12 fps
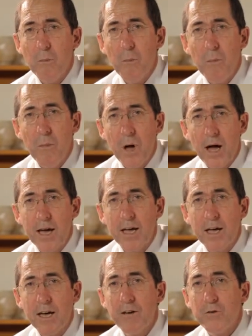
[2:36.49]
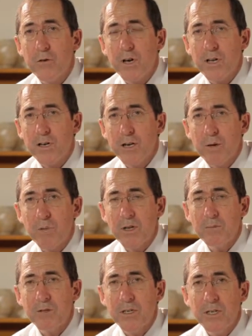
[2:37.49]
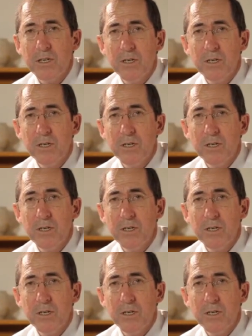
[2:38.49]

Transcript: may have triggered an epilepsy.